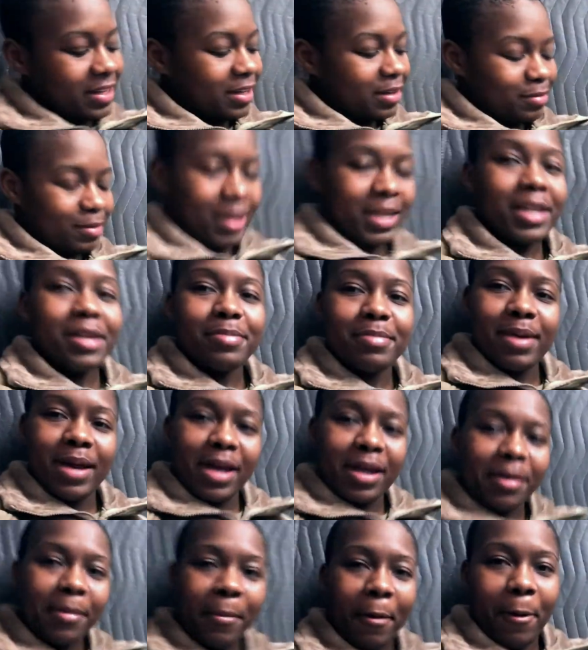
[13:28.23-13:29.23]
I'm headed
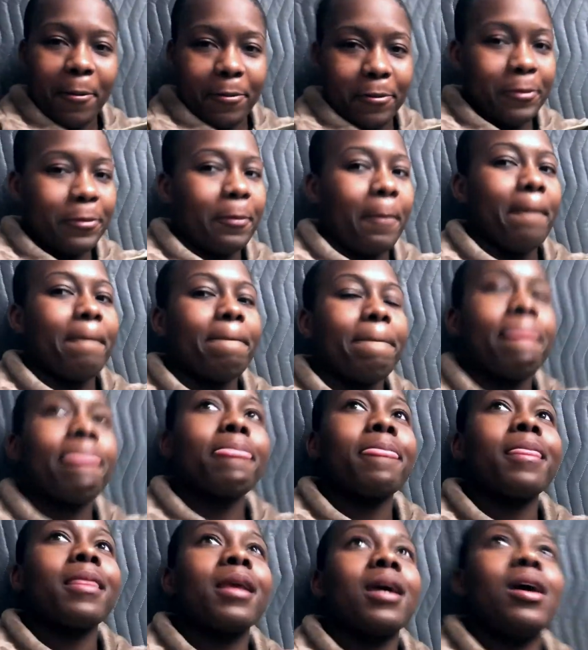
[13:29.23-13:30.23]
back to my room.
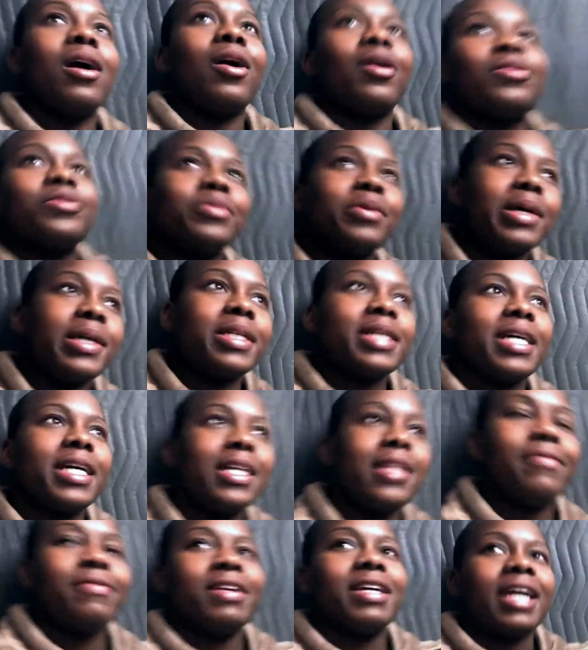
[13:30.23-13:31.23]
On the way to the
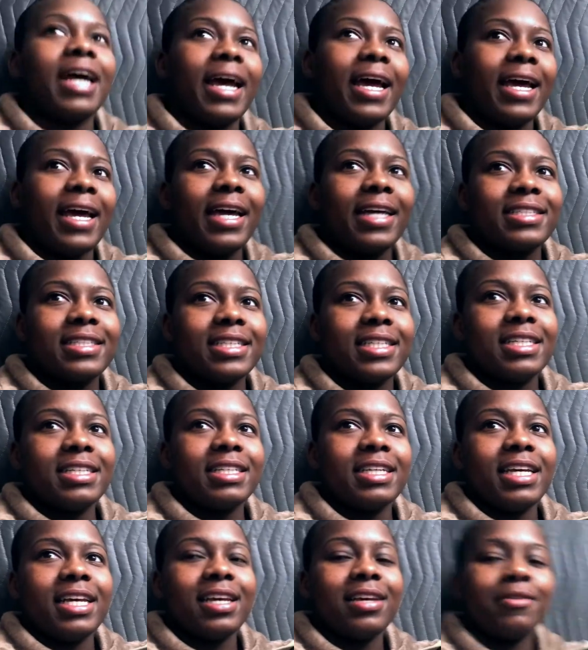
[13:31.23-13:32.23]
elevator, I
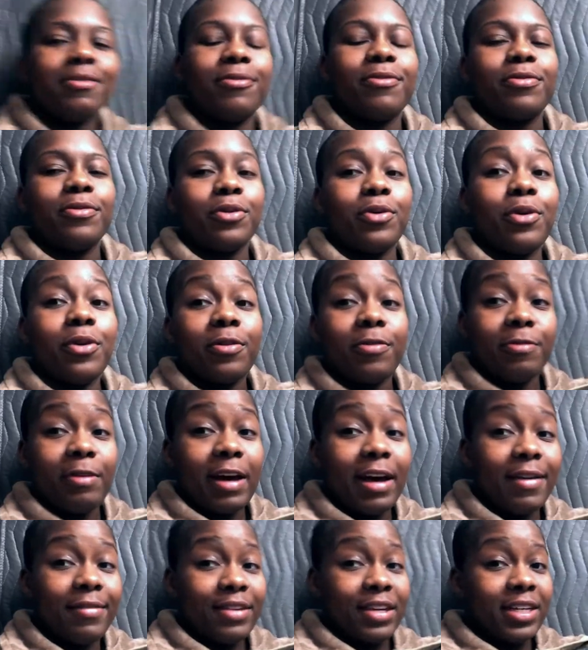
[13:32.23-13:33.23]
accidentally hit floor
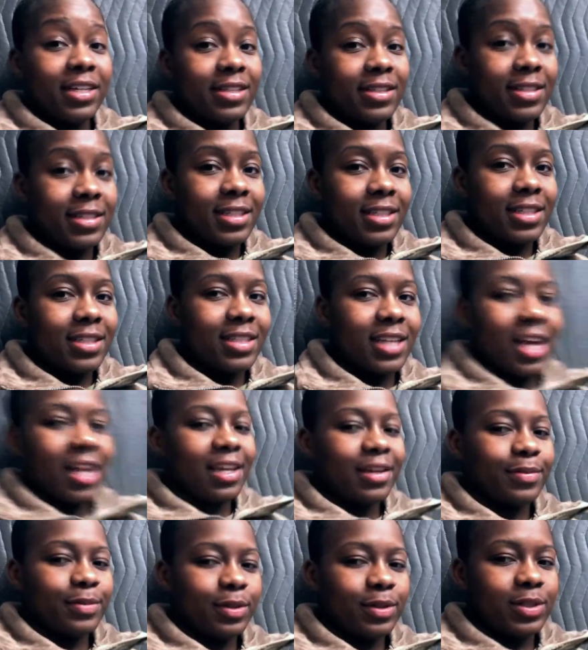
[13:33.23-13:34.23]
5 and 6. I
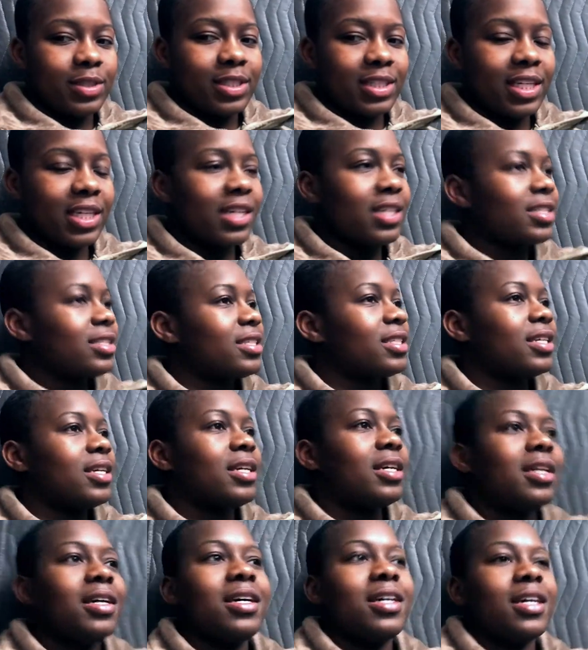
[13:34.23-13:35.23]
live on 6.
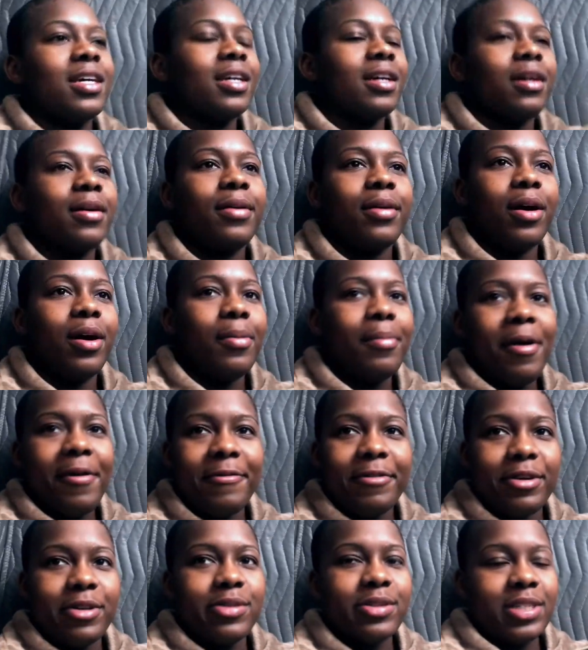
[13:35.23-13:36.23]
On my
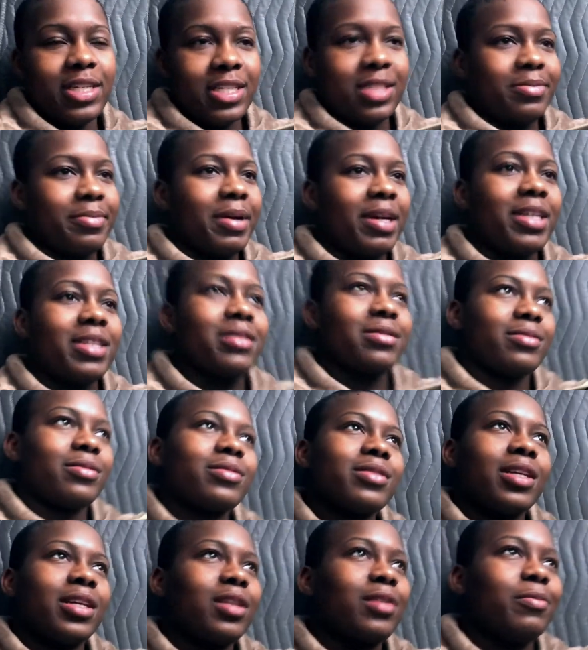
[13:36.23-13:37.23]
phone, texting my husband,
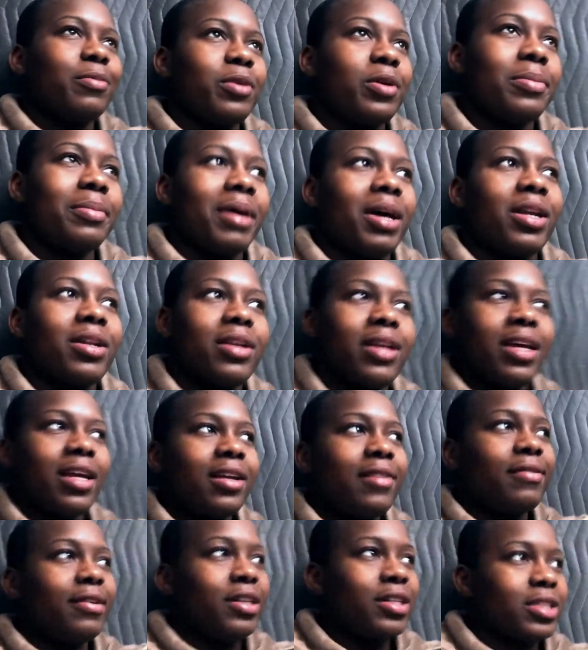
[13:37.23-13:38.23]
don't think no more about it. The
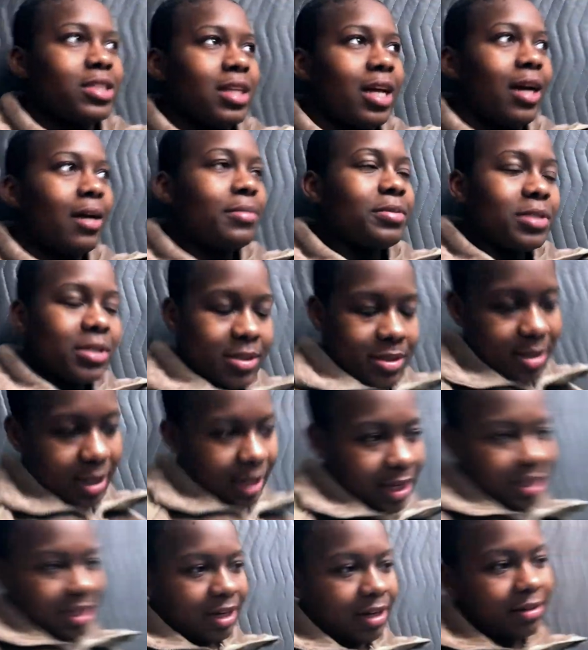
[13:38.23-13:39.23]
elevator stops.
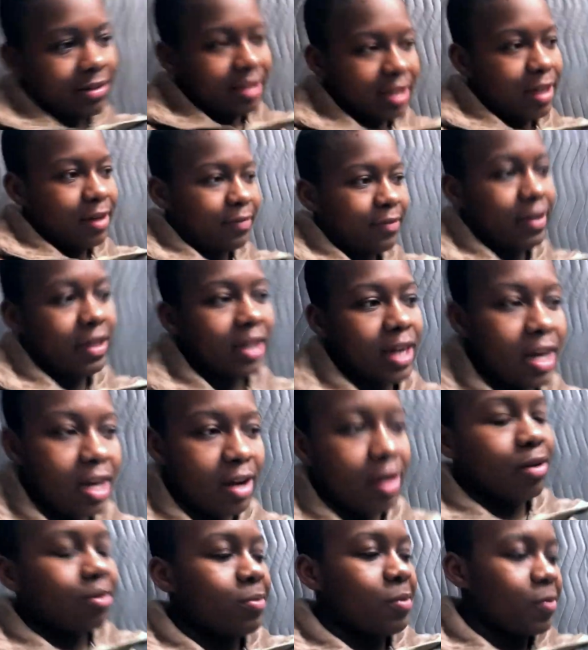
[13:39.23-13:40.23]
I get out the elevator. I
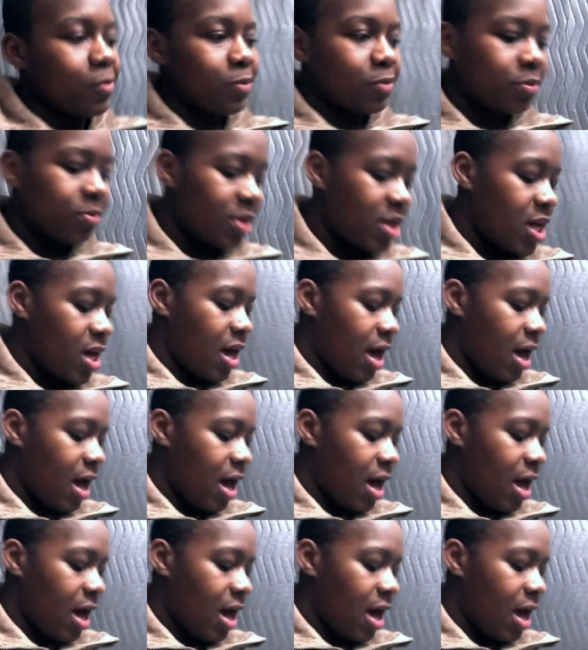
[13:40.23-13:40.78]
go to my room.